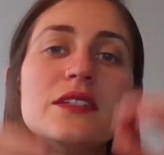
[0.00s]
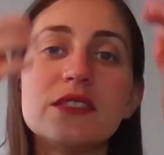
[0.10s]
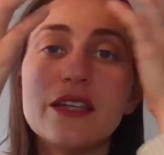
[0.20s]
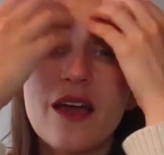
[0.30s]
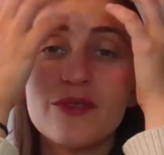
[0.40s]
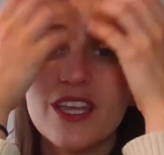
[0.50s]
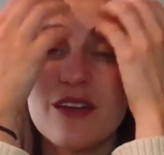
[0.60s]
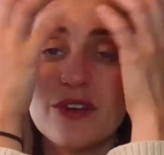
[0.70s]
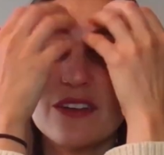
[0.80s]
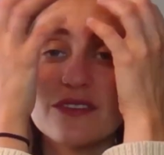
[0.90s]
Tapping the
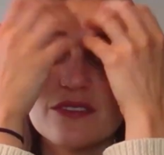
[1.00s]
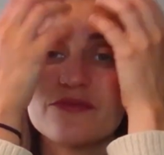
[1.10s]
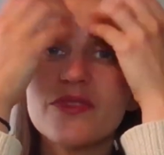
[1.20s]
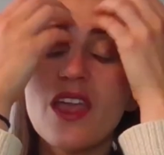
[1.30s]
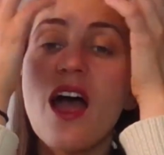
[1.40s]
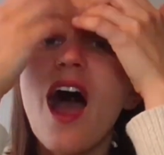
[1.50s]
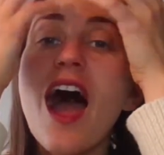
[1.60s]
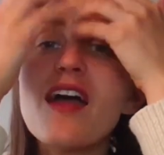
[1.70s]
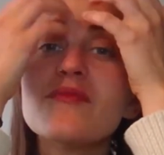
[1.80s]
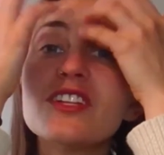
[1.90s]
eyebrows.
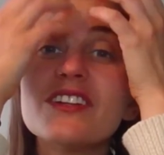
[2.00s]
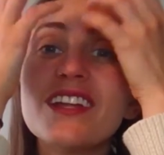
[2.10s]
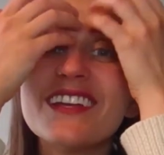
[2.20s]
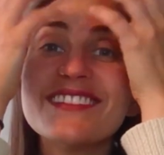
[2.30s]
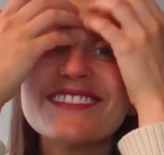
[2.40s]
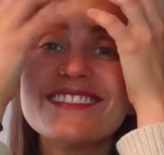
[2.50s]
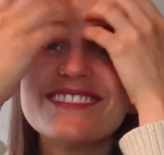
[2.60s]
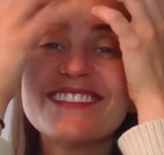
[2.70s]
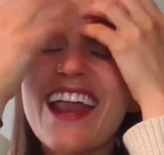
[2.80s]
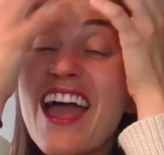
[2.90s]
I'm learning
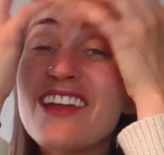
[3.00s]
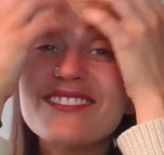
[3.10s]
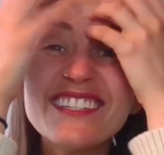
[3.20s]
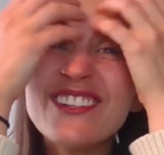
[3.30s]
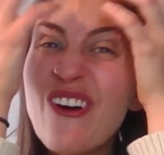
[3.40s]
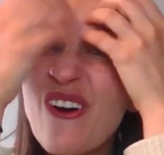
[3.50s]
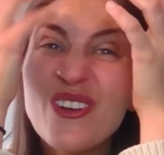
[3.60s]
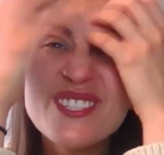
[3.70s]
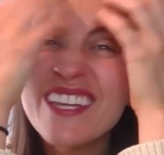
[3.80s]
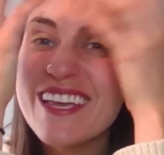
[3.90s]
that I don't need to
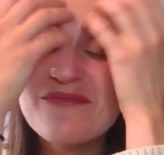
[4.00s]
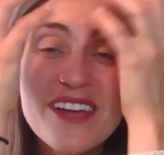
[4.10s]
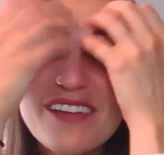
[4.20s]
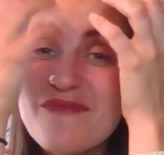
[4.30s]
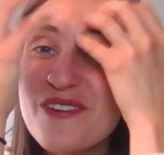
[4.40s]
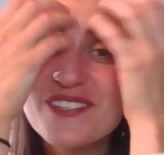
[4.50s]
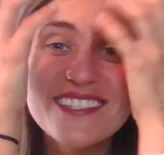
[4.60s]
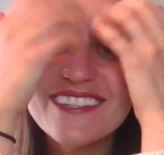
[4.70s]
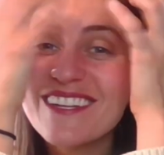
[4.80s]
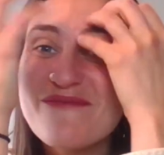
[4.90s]
hold in my emotions
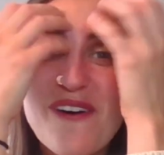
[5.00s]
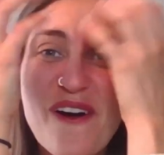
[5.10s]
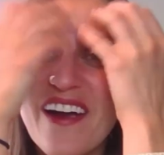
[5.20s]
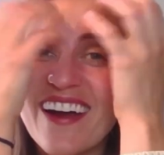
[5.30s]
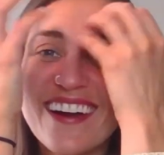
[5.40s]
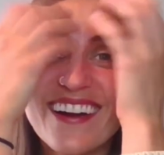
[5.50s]
anymore.